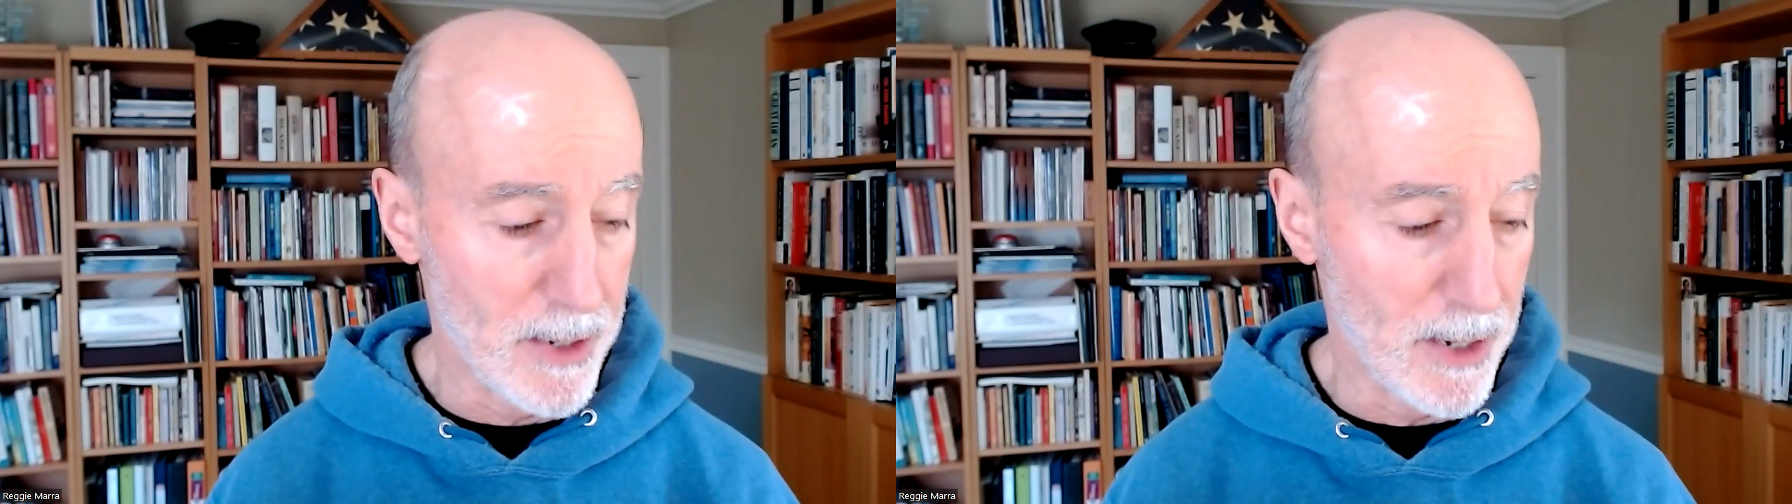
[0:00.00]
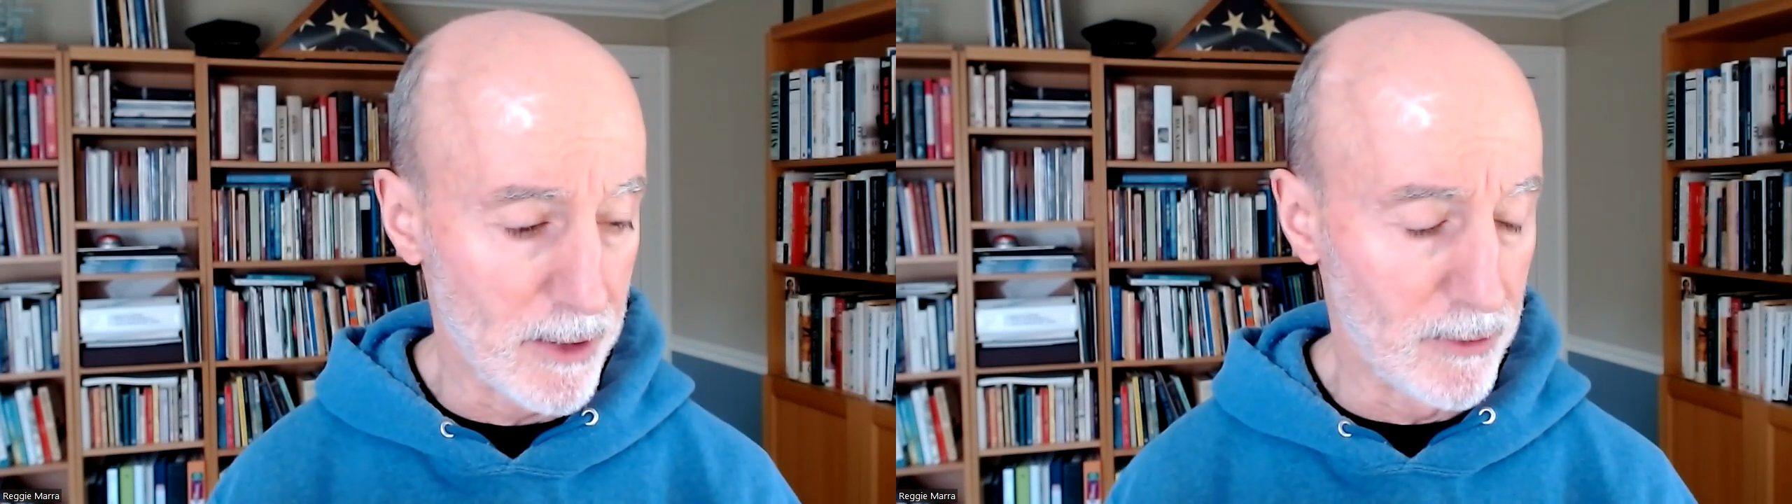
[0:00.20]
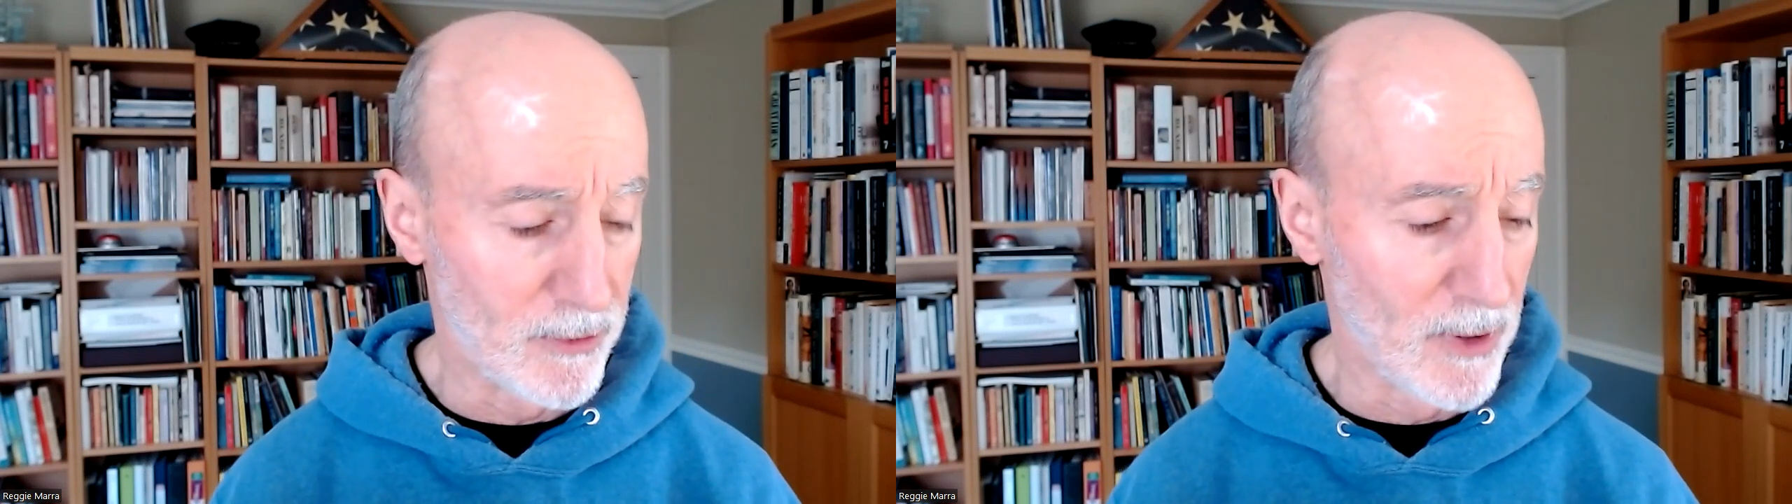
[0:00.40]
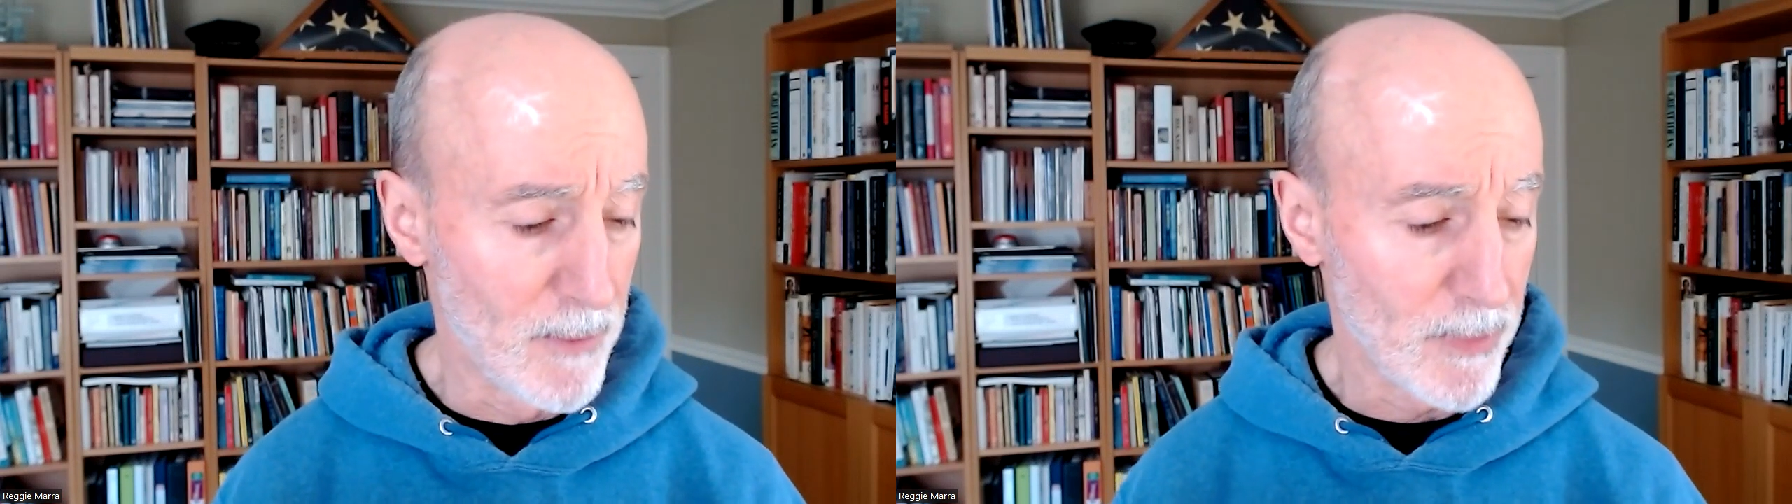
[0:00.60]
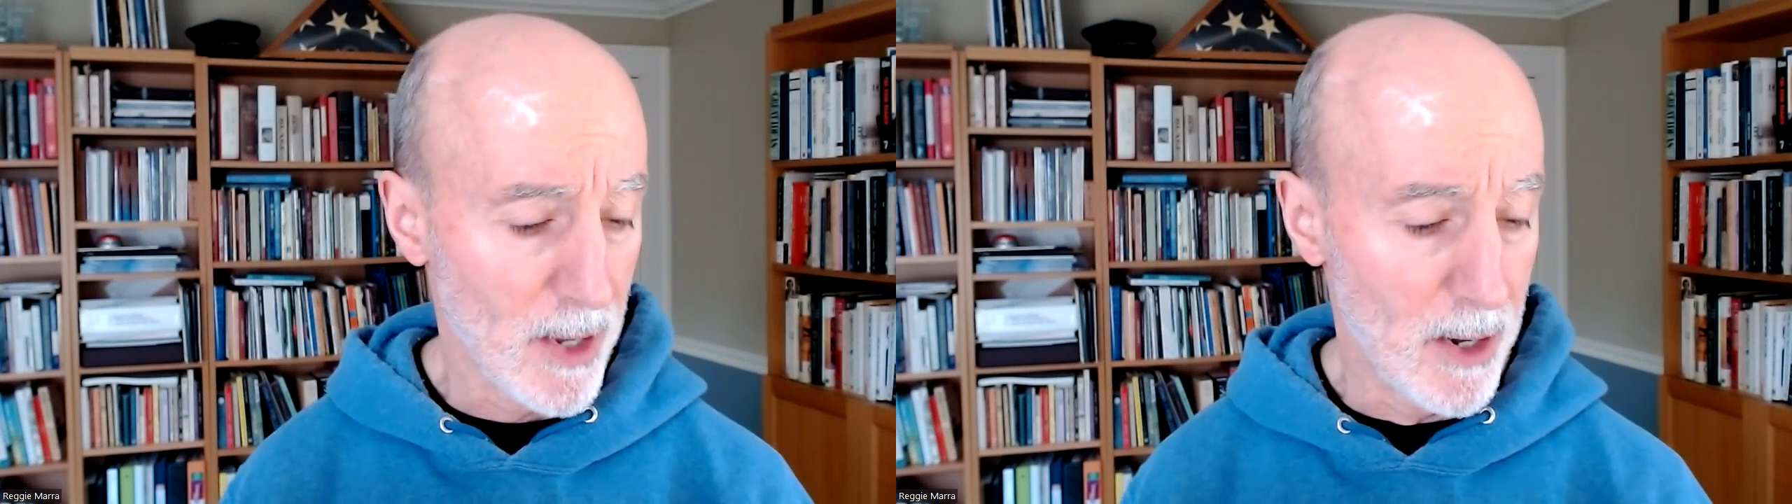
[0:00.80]
And
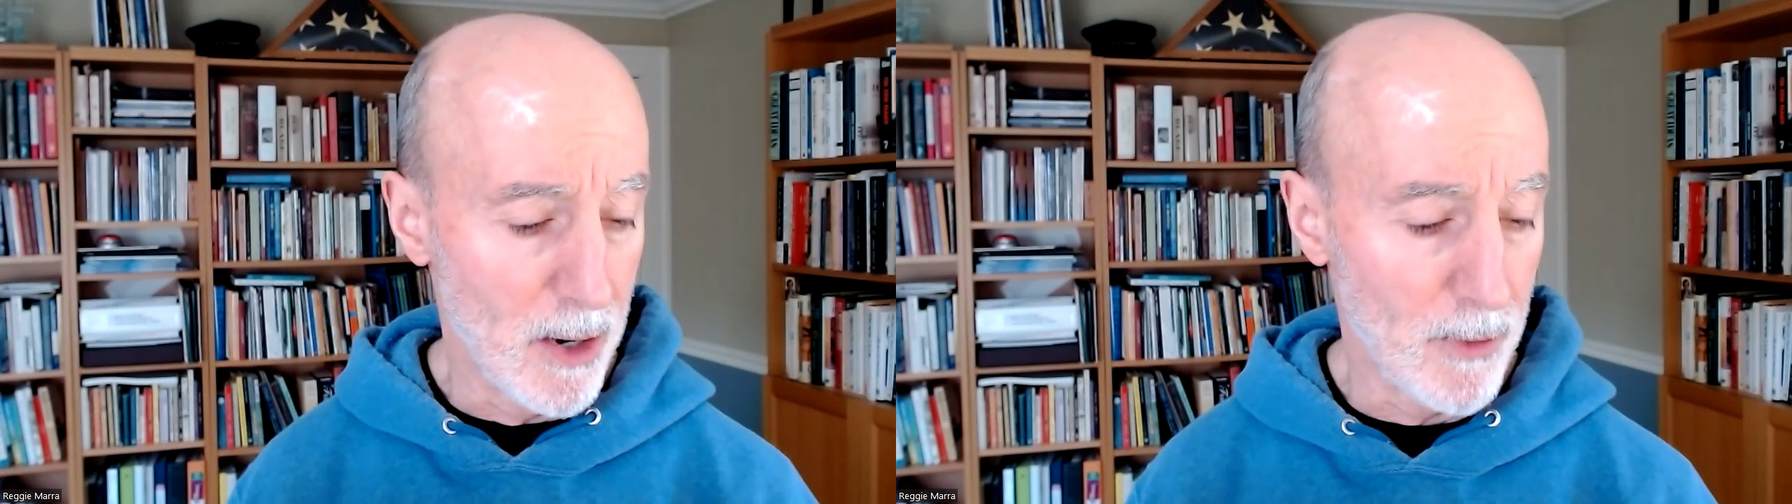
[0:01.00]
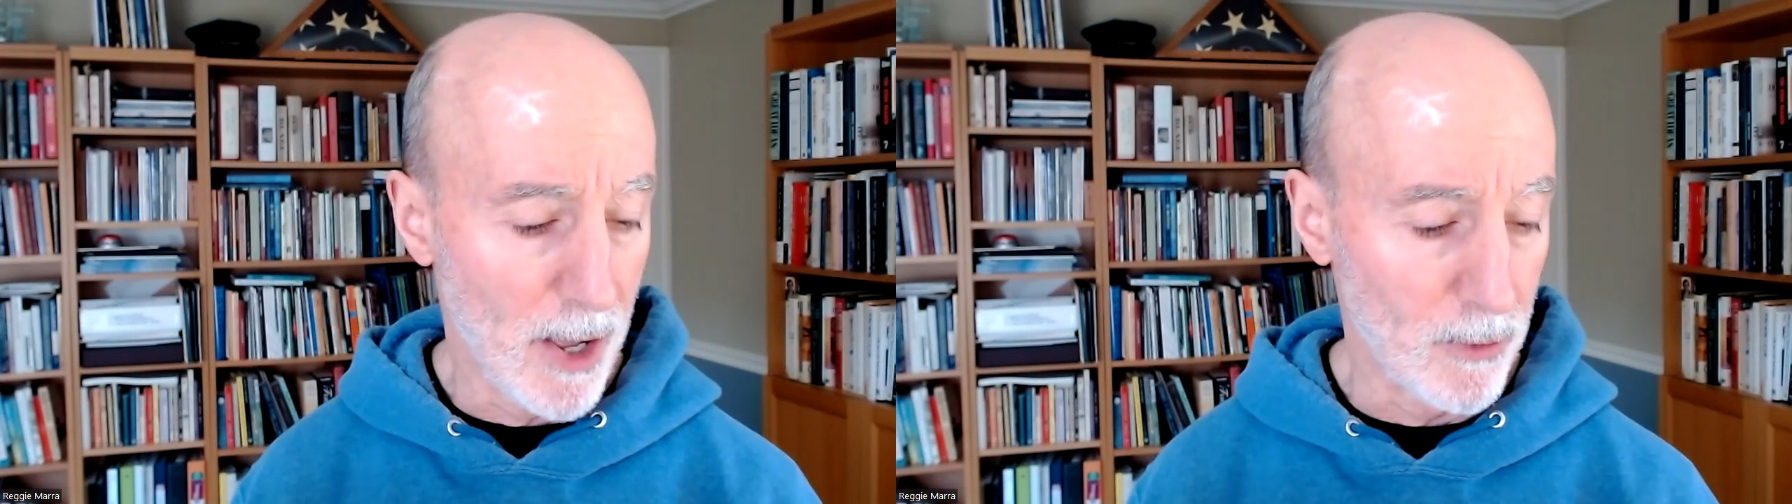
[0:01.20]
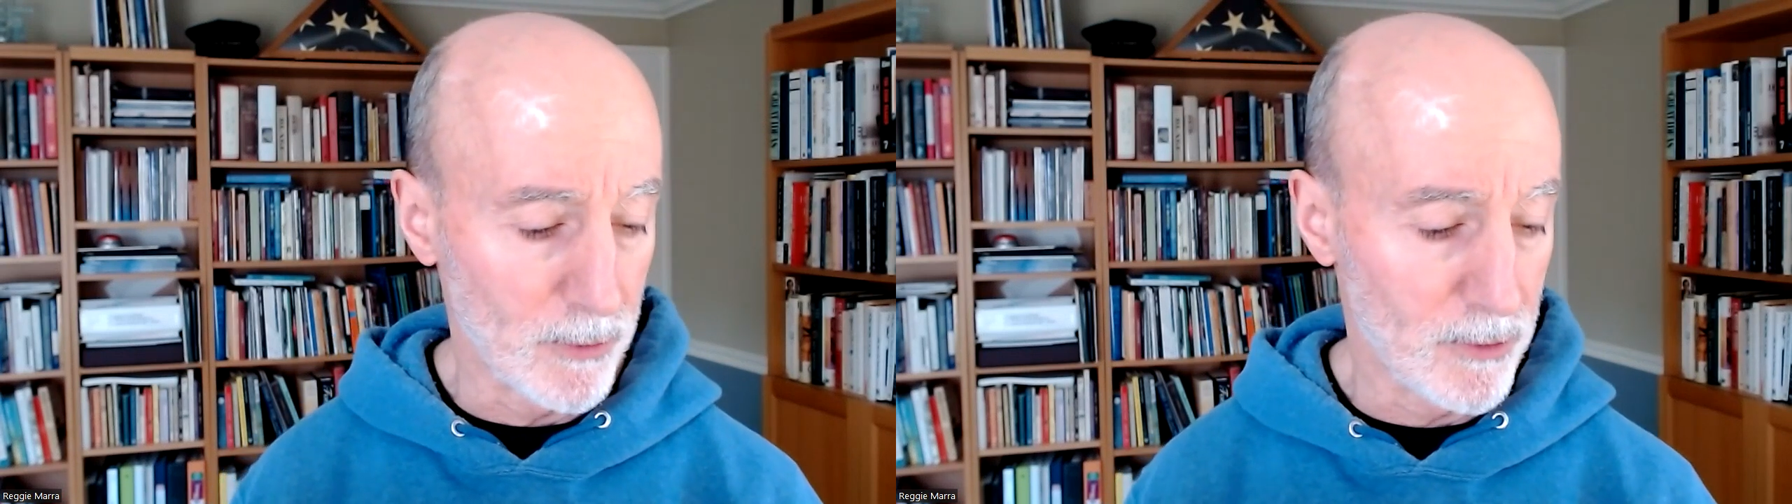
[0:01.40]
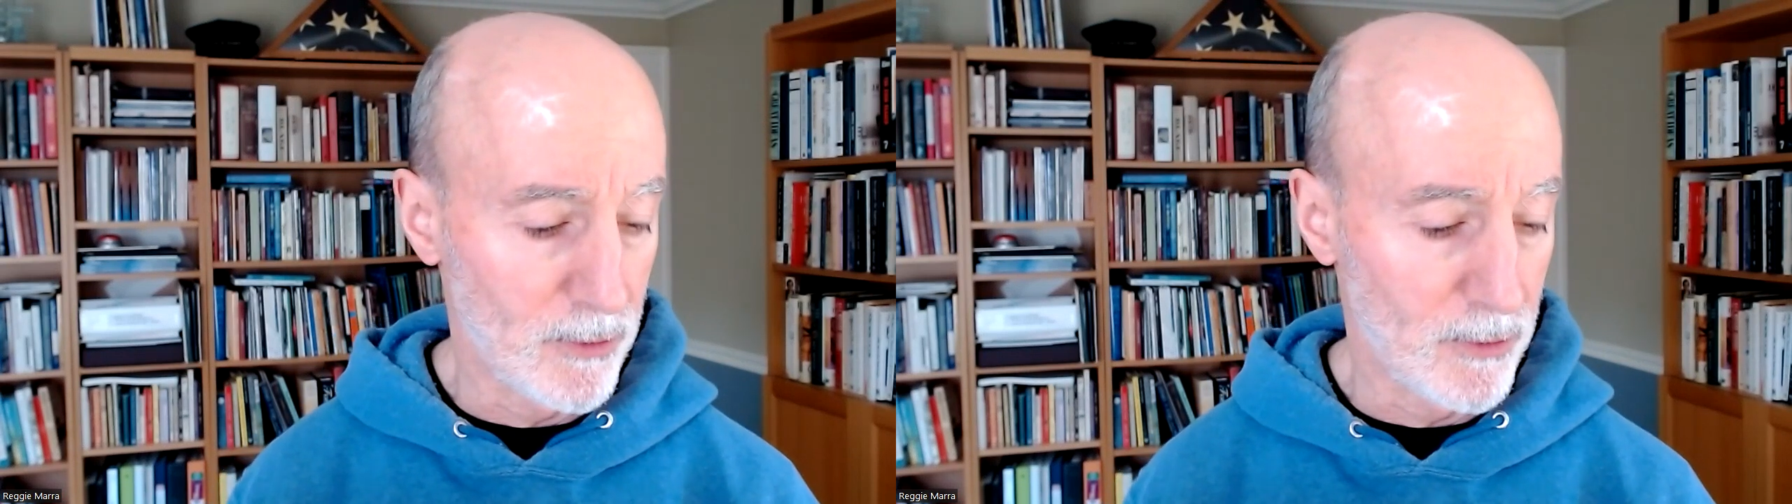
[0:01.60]
I